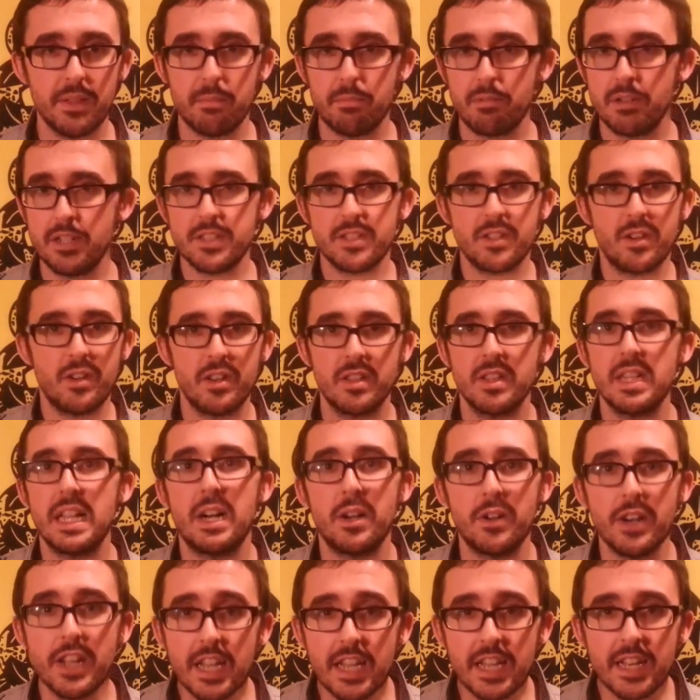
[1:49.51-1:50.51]
The press aren't
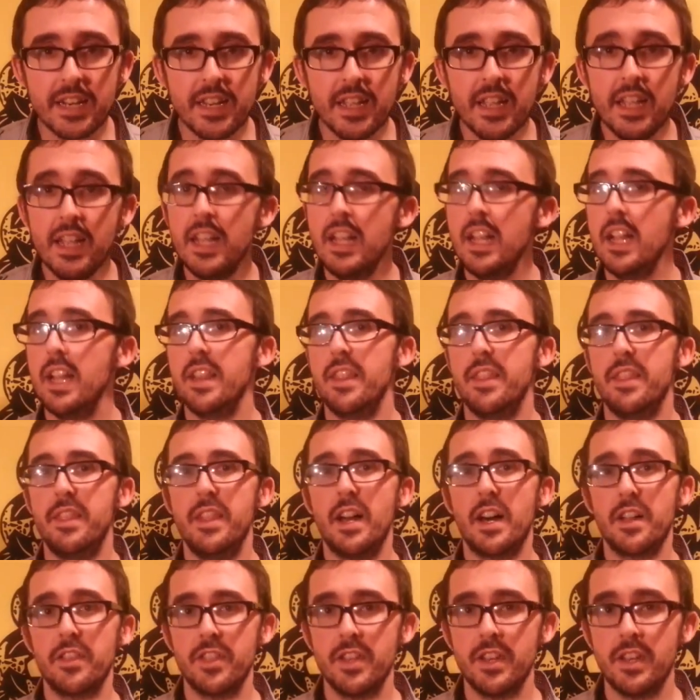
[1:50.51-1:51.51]
allowed in,
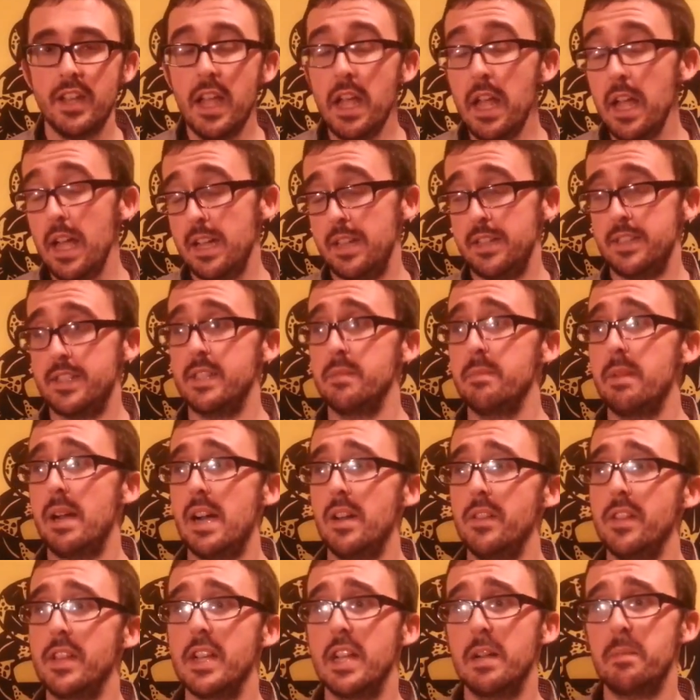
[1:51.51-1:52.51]
nothing, and
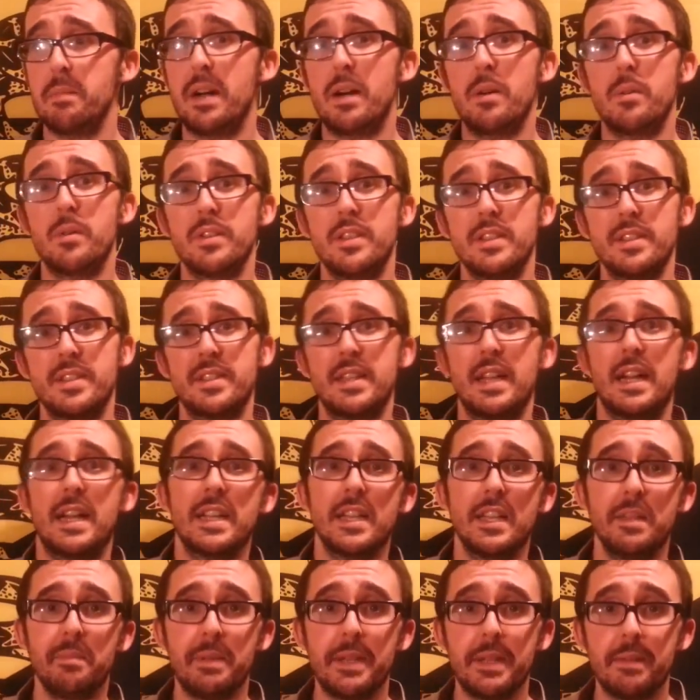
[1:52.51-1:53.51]
somehow they come out with this
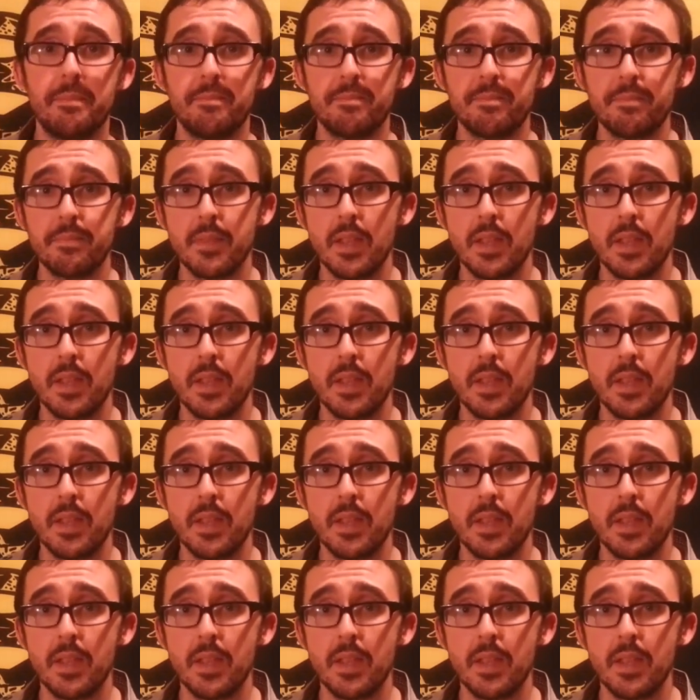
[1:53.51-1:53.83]
document.